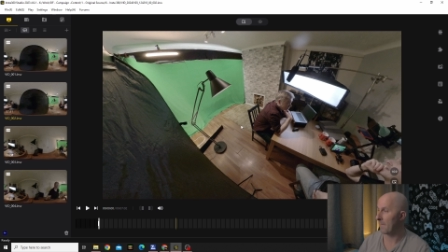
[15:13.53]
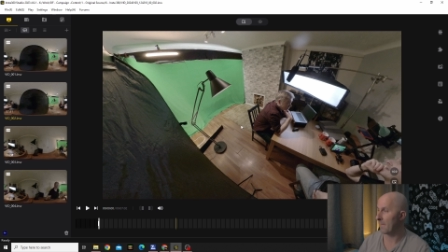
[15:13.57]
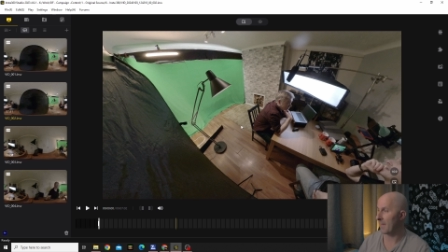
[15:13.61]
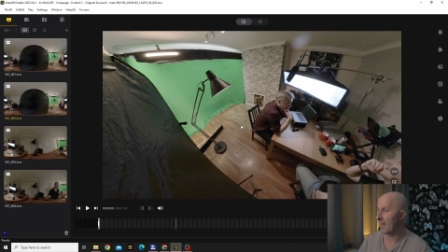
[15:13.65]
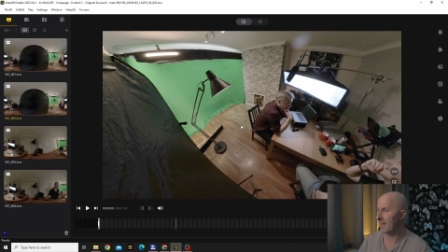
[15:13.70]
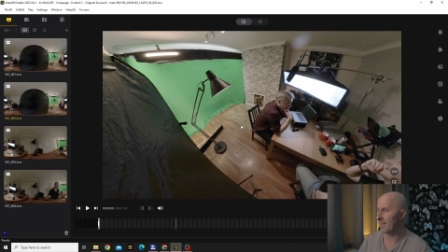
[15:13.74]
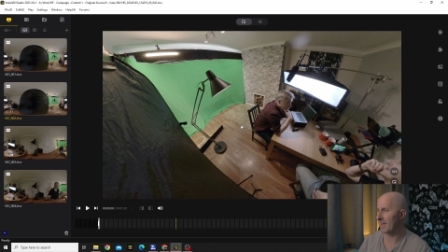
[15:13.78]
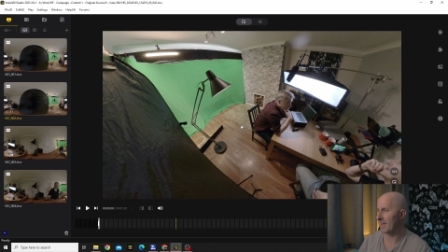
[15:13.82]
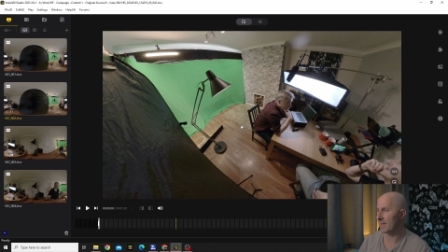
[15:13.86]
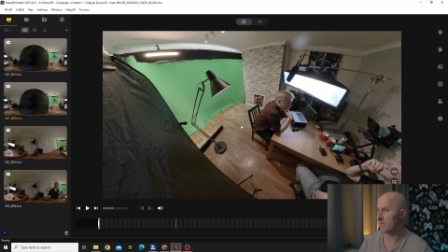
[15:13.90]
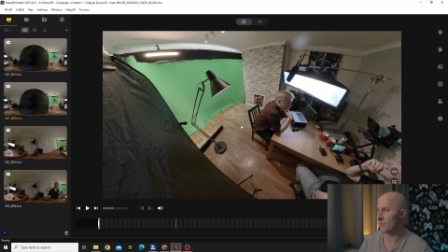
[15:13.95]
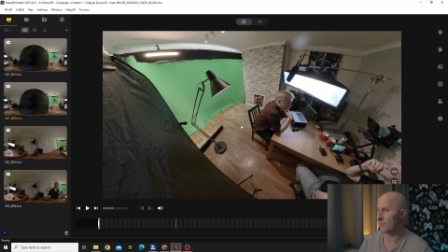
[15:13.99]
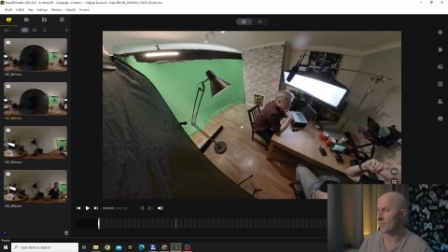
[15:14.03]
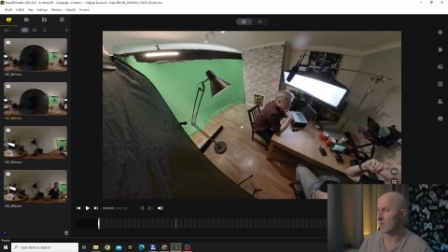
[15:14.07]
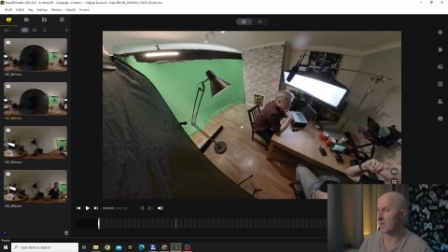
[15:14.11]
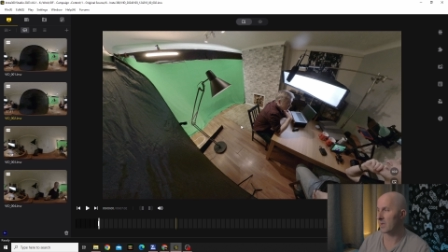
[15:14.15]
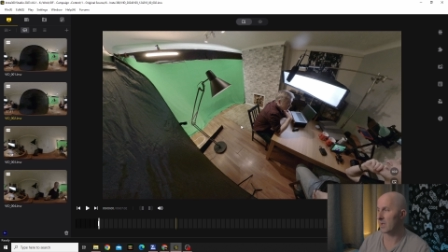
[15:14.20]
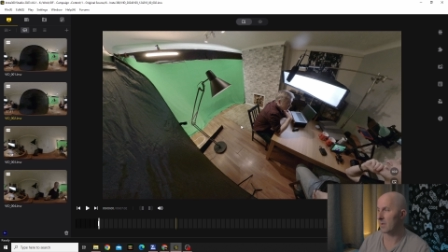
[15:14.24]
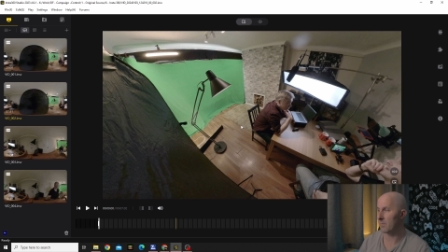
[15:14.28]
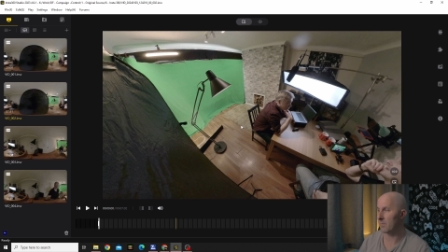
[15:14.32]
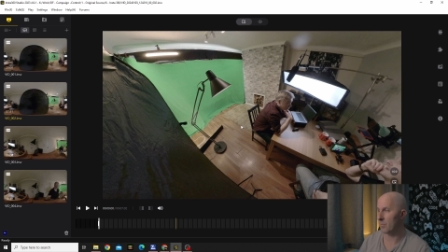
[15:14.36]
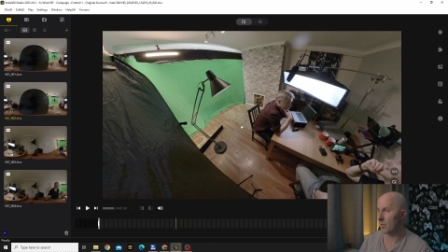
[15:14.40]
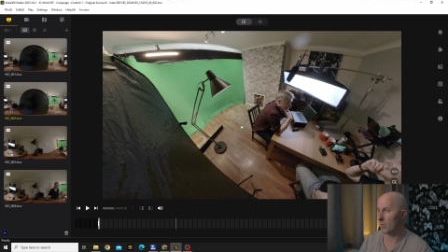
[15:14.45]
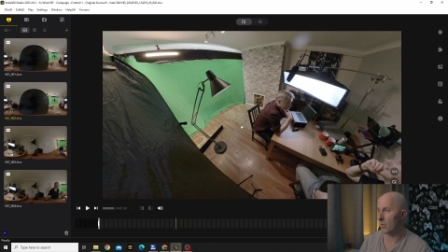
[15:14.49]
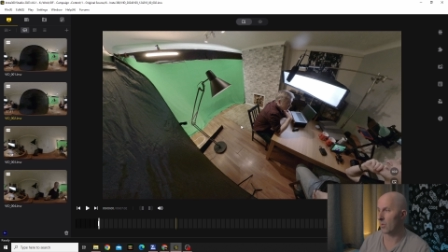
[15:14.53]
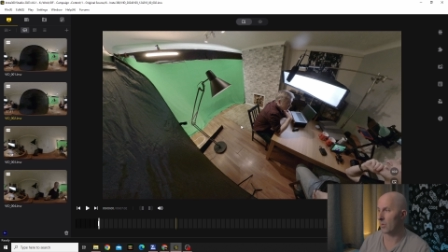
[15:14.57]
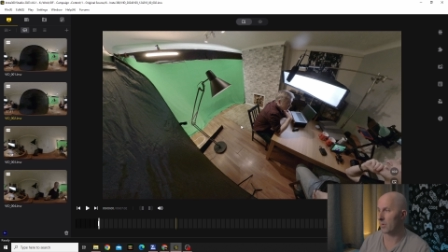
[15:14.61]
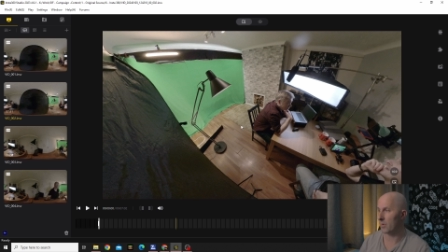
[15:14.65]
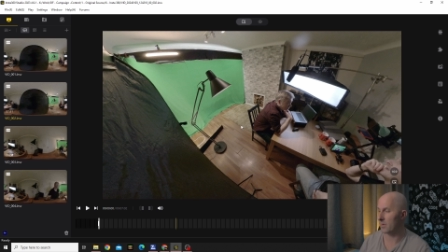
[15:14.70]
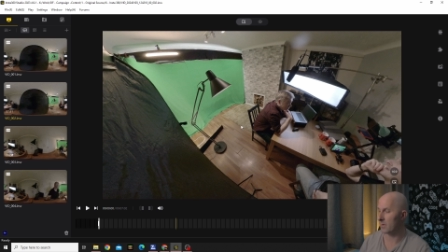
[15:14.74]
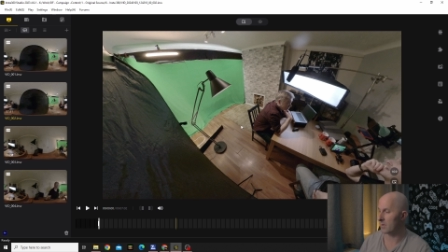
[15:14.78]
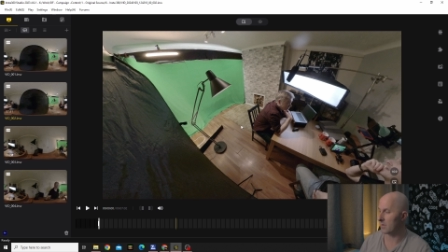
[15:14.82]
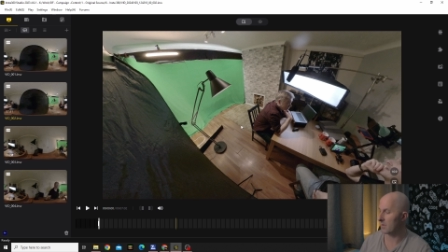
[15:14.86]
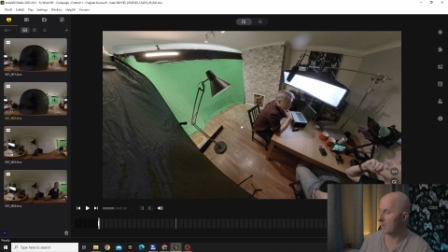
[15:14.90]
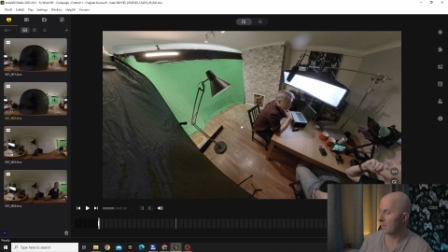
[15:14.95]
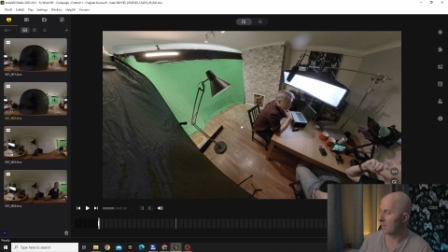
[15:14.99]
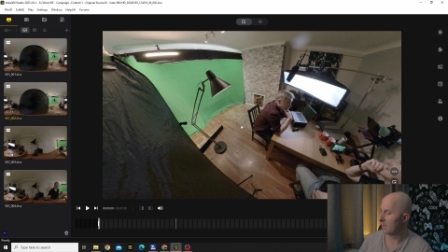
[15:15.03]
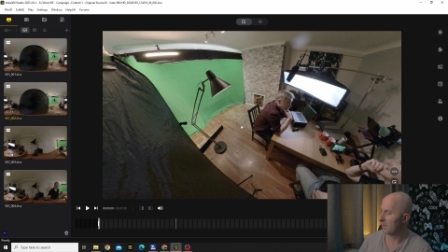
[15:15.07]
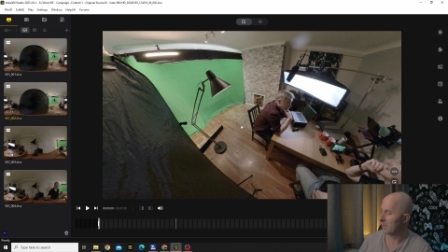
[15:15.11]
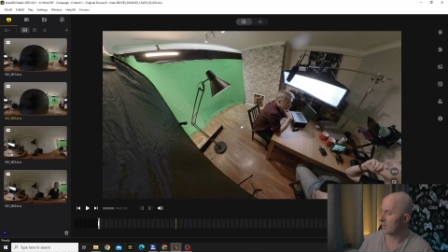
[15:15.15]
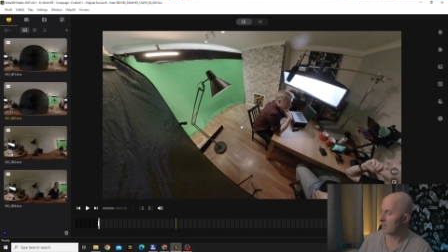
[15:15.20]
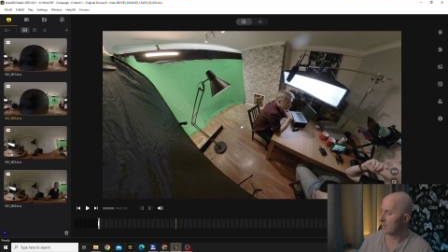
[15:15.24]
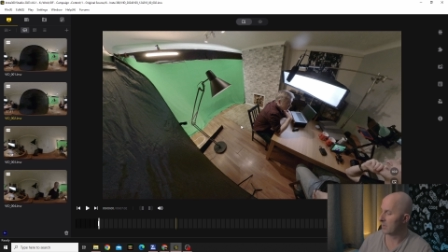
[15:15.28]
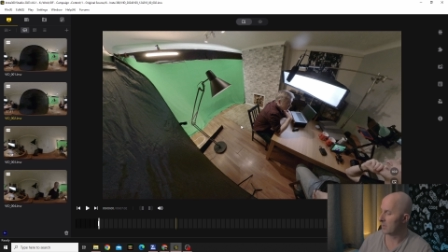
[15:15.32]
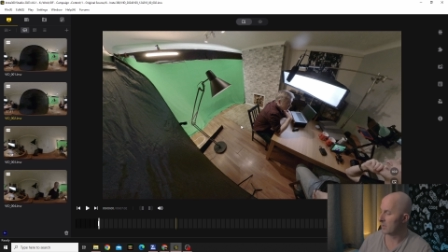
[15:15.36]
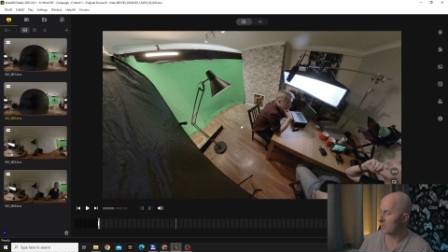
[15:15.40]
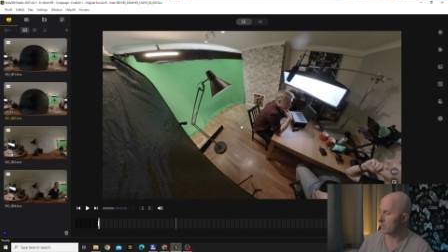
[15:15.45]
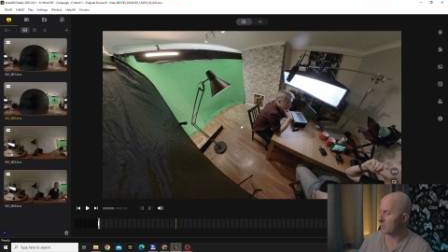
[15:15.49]
And that's really important
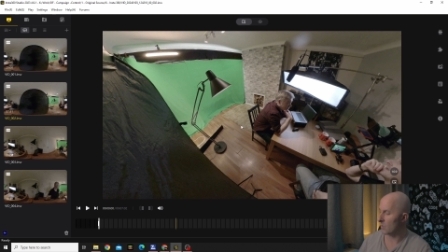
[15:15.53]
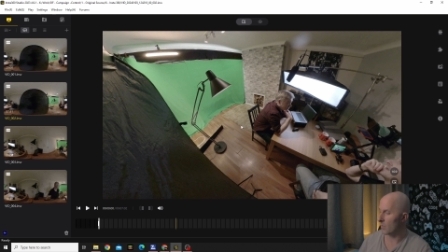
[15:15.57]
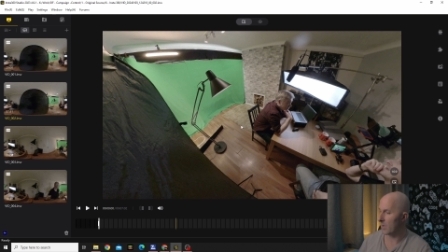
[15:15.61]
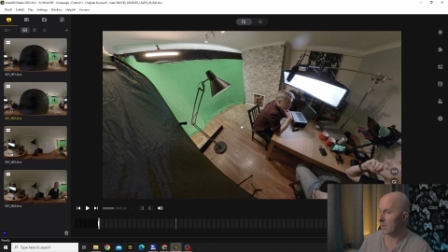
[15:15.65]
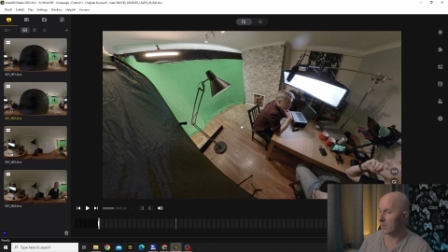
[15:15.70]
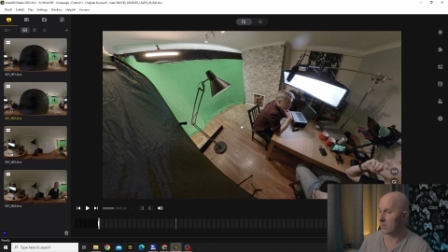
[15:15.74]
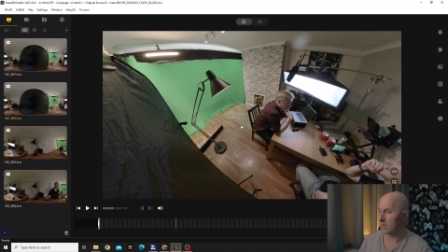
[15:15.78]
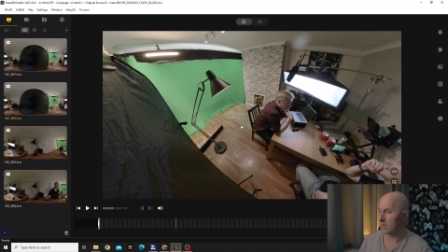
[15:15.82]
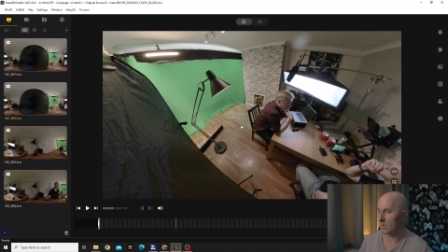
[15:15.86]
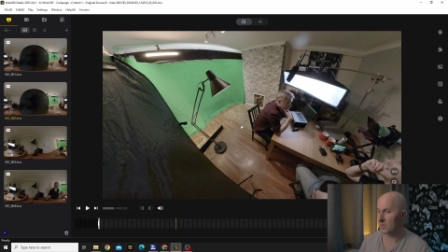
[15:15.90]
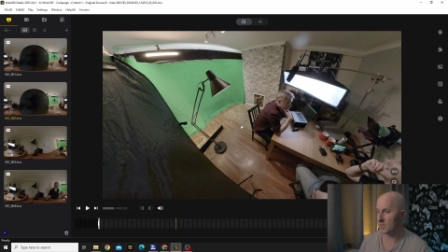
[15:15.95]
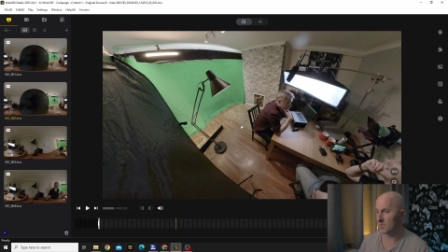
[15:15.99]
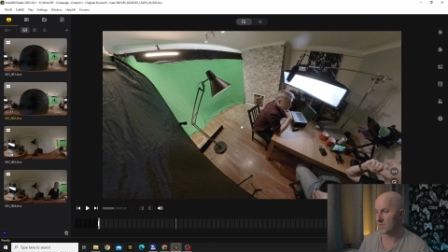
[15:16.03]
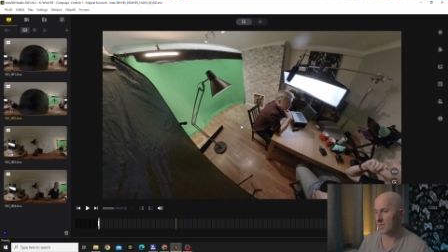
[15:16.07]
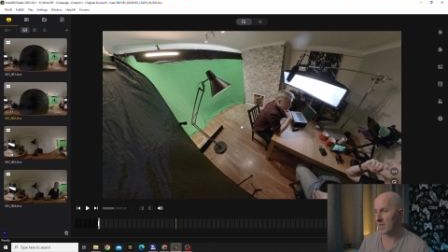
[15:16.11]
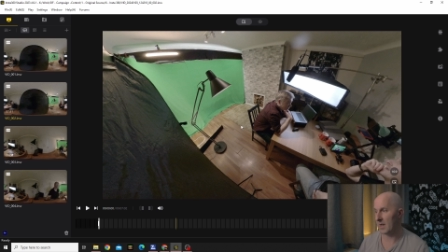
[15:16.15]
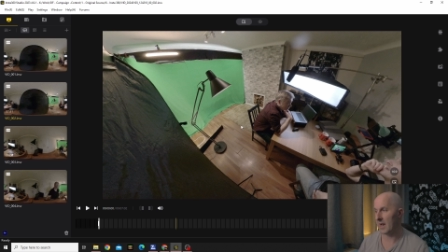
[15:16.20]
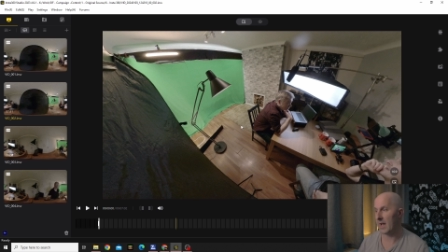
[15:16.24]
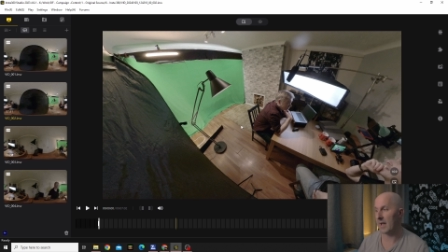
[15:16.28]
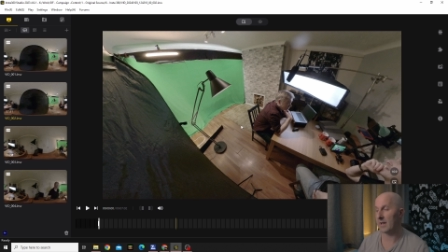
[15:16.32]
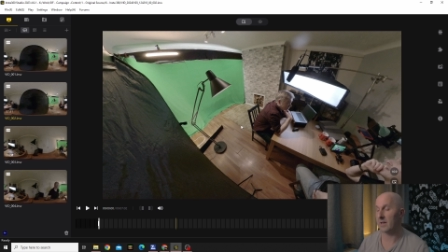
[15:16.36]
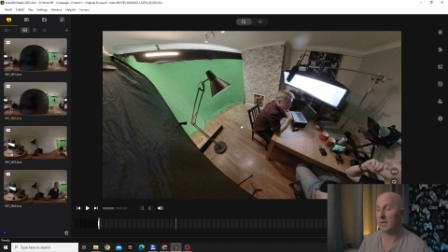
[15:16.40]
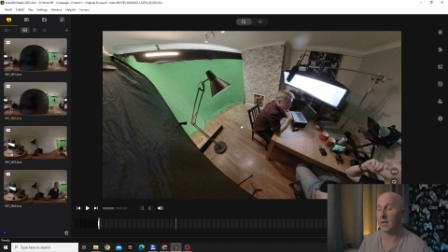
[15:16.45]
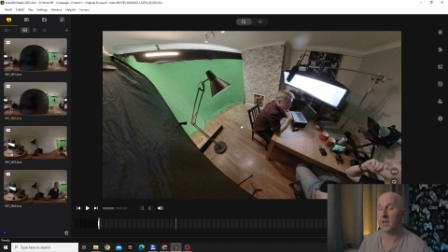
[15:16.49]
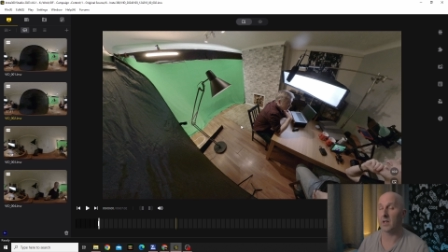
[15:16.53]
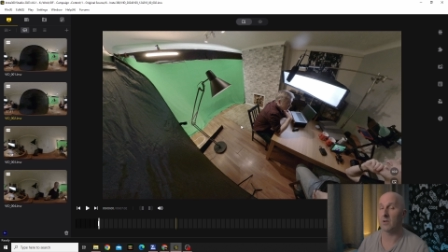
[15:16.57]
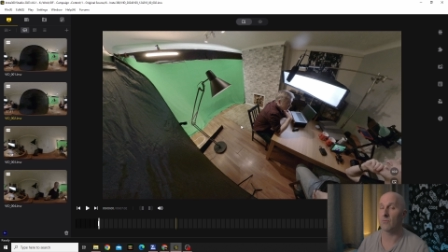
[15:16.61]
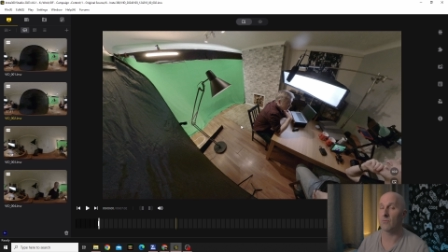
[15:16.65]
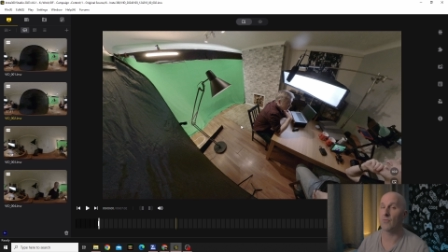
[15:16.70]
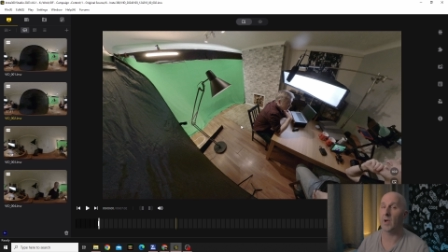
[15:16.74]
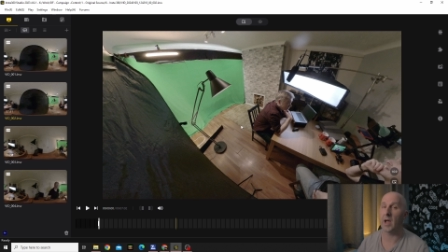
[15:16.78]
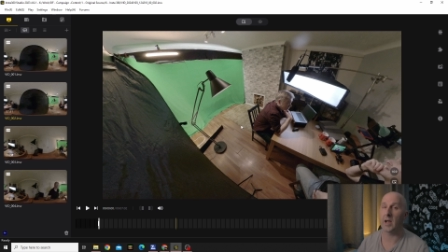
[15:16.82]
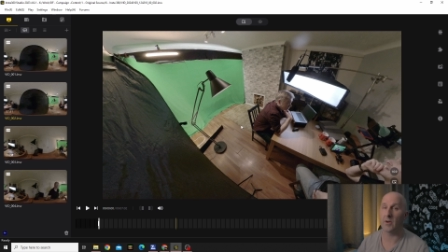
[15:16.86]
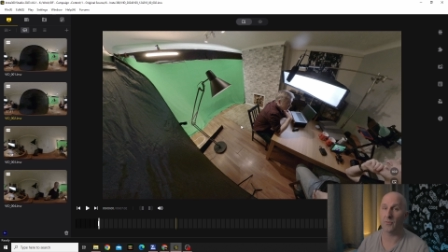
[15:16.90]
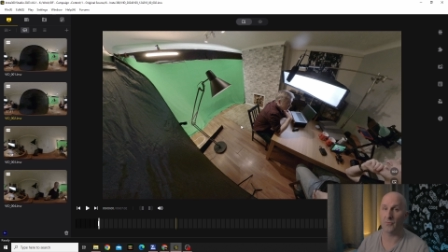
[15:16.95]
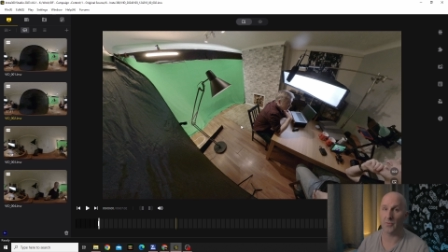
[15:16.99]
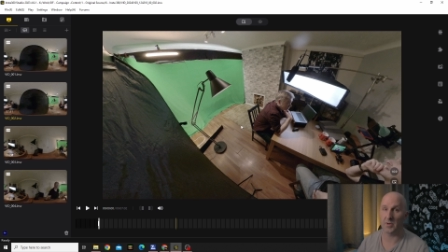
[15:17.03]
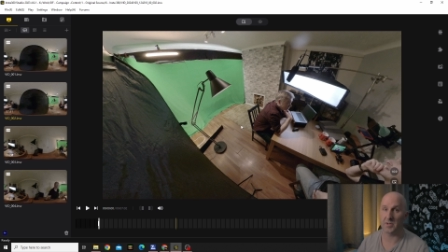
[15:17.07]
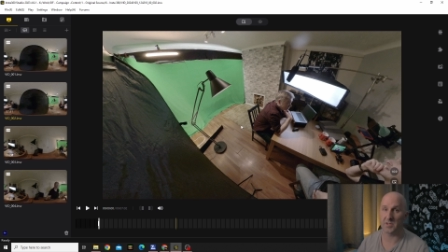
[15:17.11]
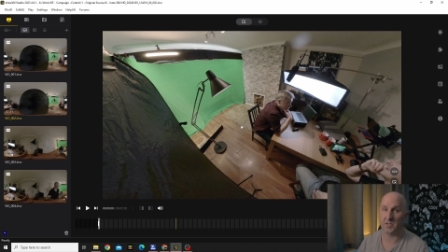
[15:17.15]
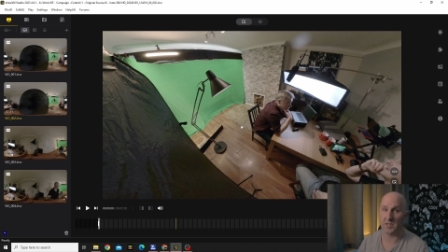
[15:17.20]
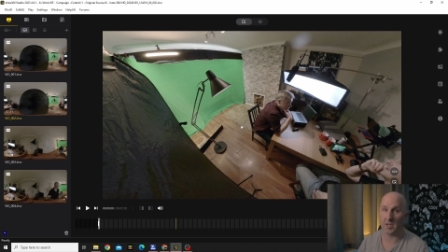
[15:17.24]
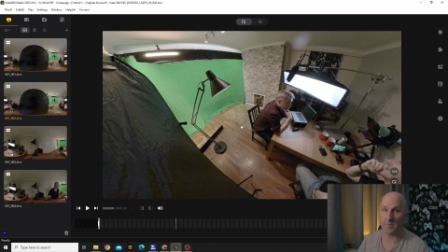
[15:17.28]
so when you're selecting a reference